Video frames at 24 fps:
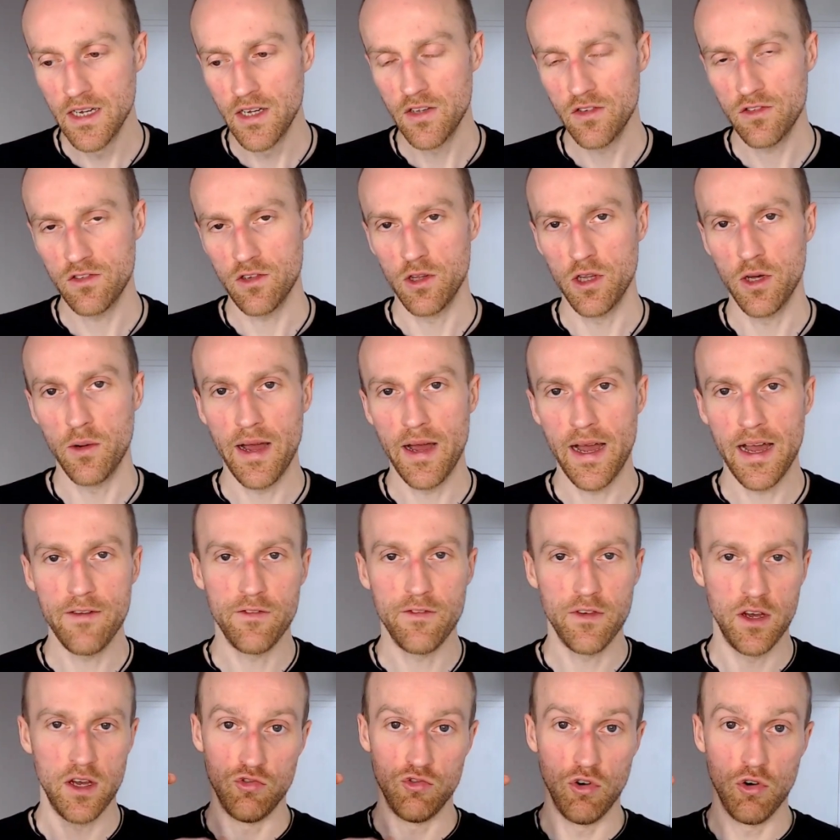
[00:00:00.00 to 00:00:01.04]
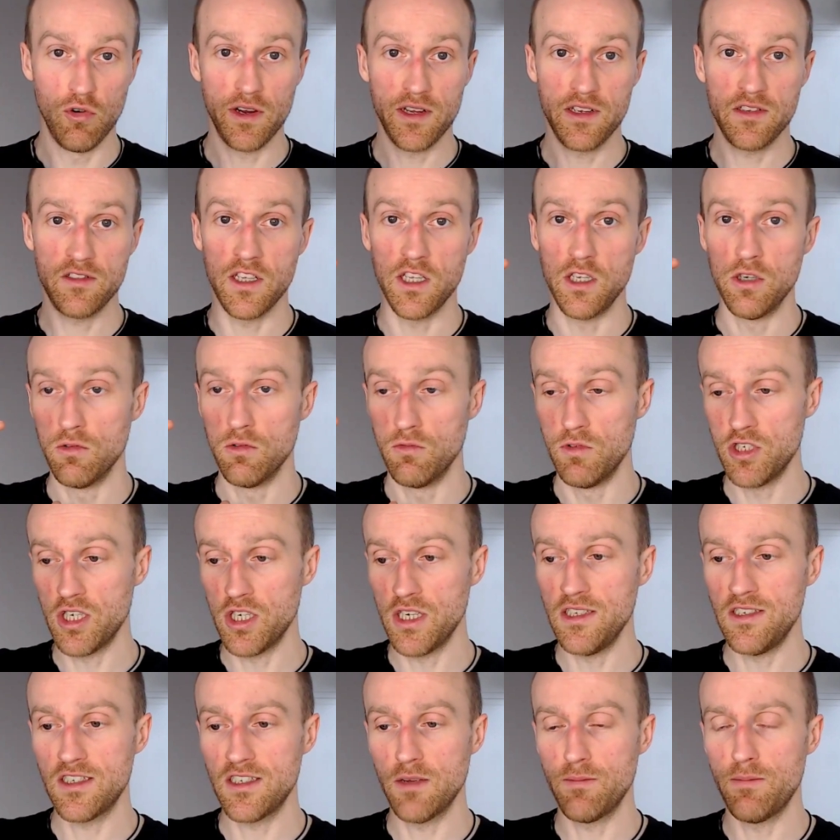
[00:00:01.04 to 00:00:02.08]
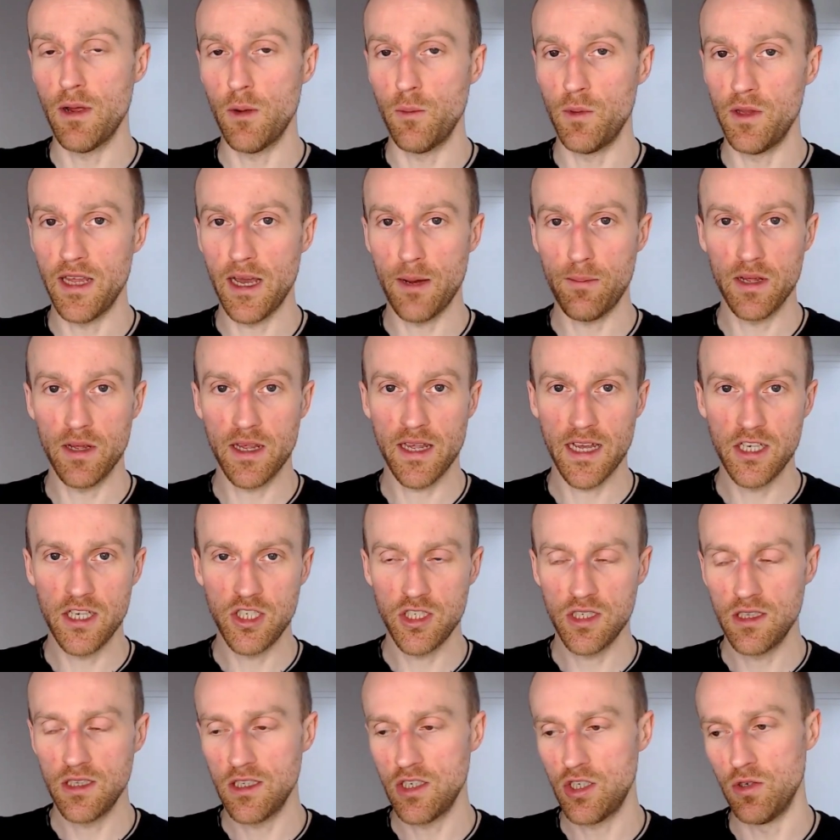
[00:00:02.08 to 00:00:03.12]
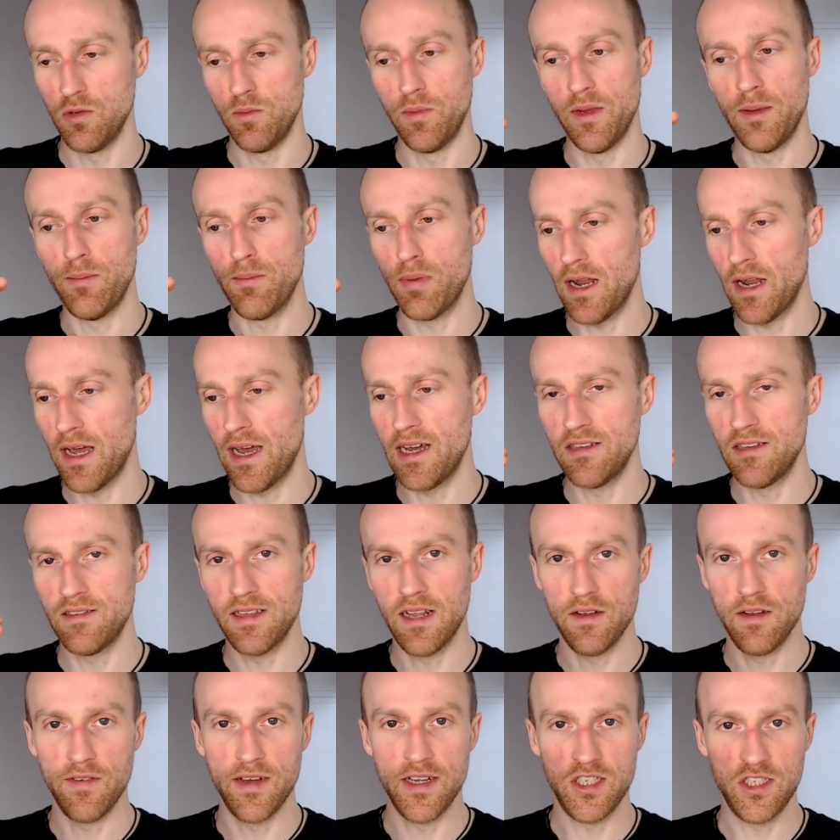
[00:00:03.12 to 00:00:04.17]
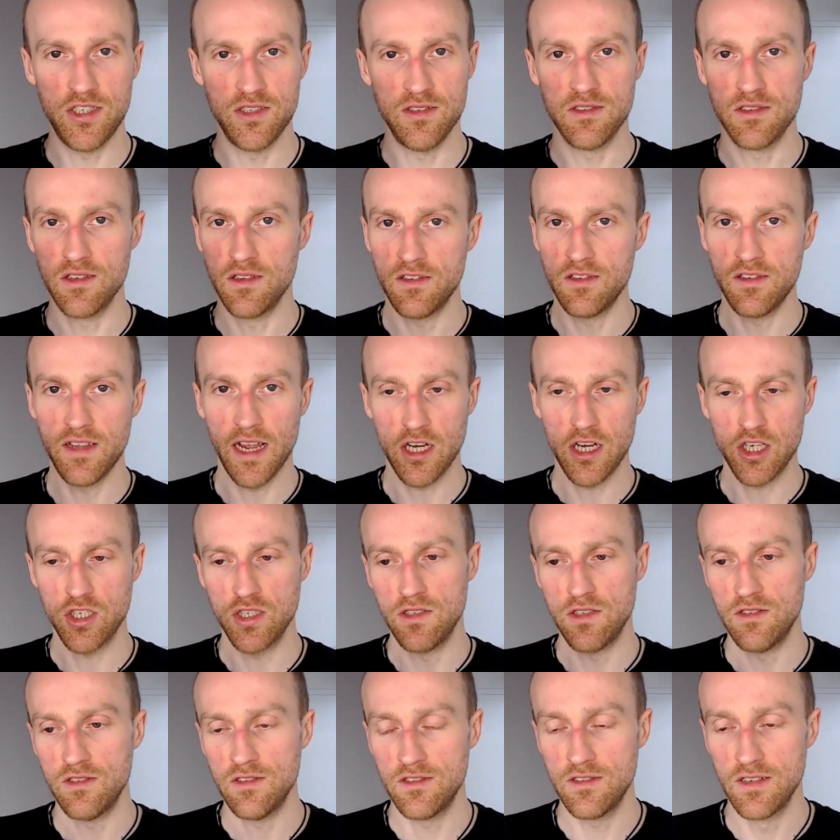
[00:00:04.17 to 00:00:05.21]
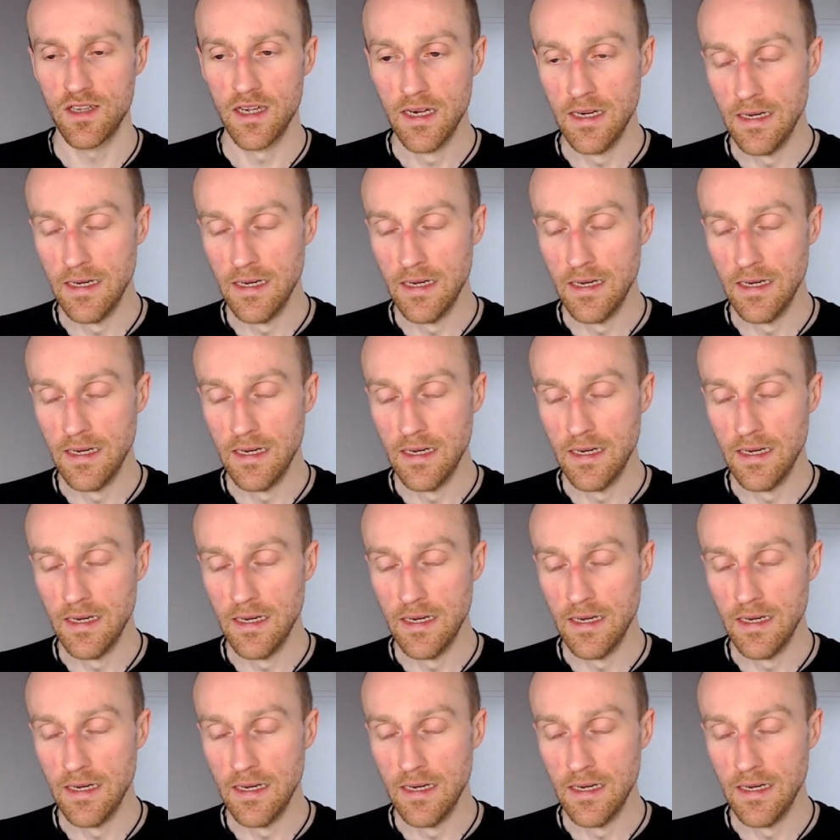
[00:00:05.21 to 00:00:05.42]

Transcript: So they'll have drawings that you originally submit with the application. This will be plans, elevations and sections